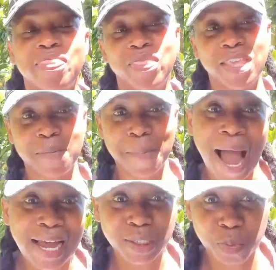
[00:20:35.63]
at the
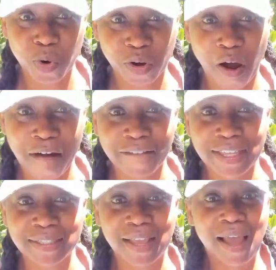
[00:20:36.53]
passport
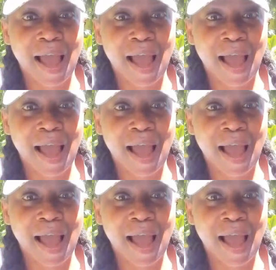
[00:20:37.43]
office.